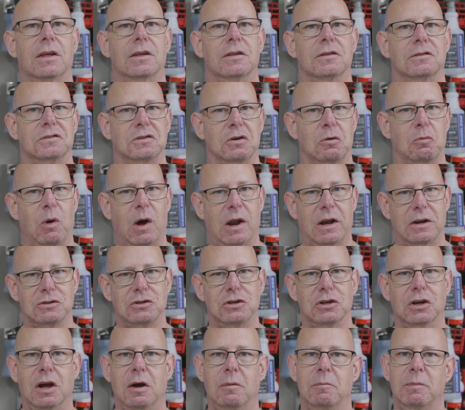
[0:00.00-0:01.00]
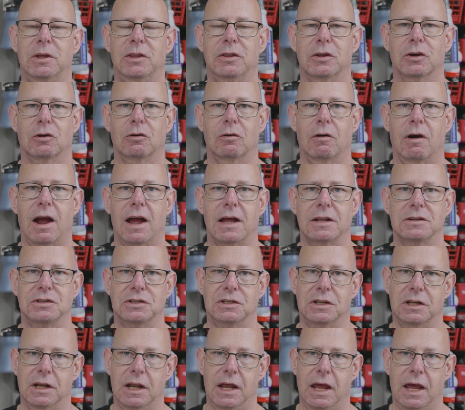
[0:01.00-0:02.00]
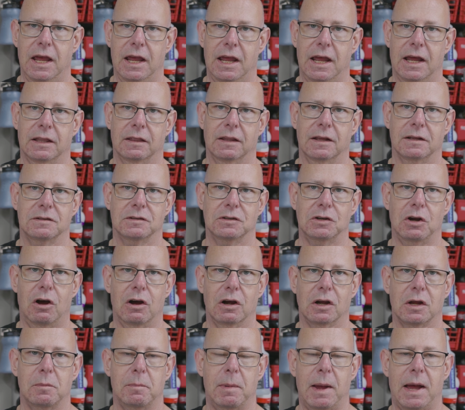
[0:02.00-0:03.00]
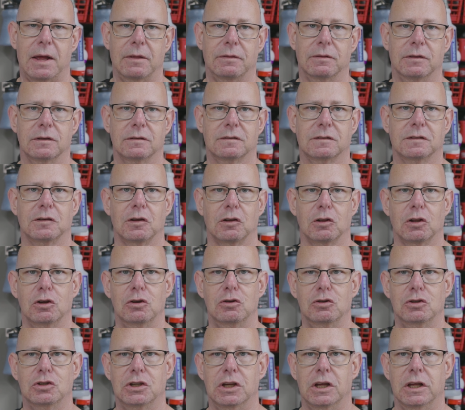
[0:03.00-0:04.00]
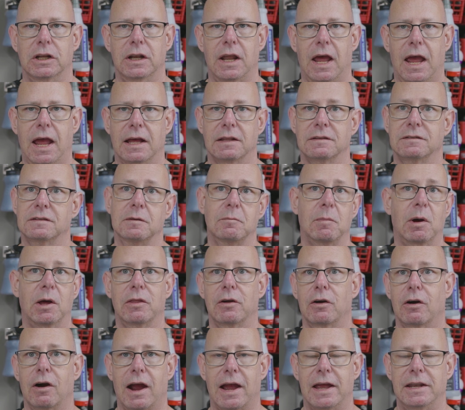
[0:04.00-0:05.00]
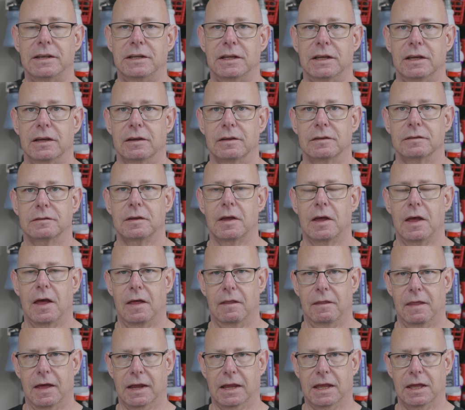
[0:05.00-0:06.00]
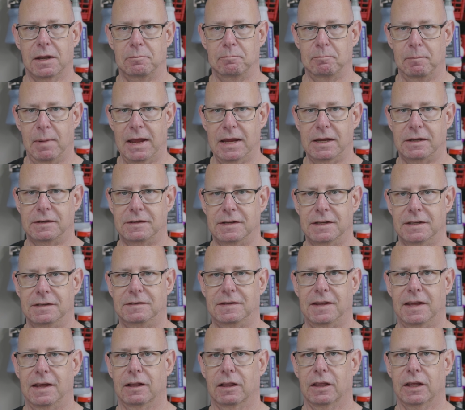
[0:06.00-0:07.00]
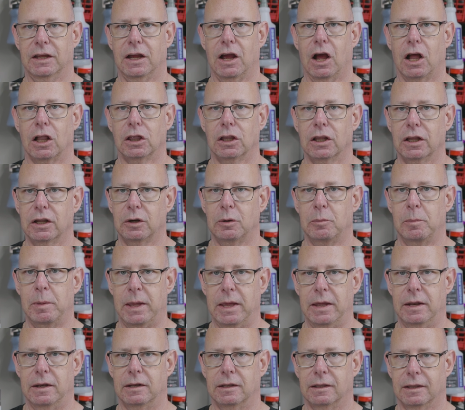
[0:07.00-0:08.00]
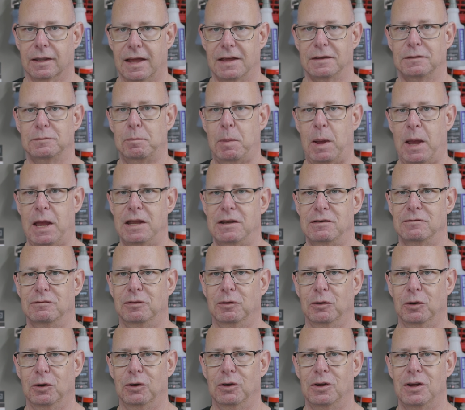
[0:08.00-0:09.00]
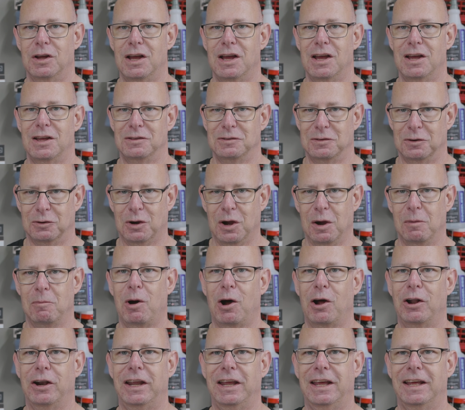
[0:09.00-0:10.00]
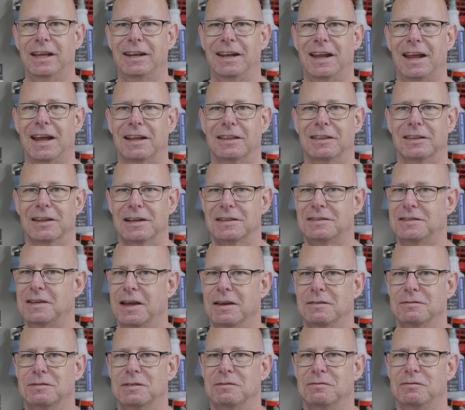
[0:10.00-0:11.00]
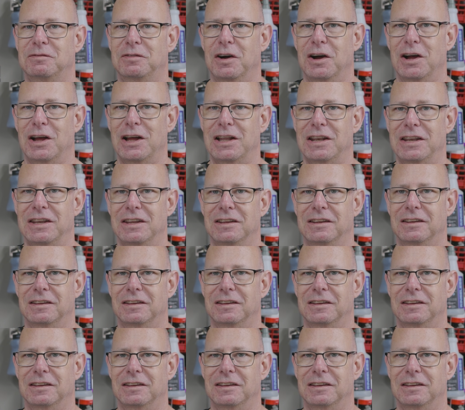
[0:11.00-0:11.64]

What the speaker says: so why don't you come in the garage today and let's talk about this solution and some other ideas that can make detailing a little bit less painful. So come on in and let's have some fun.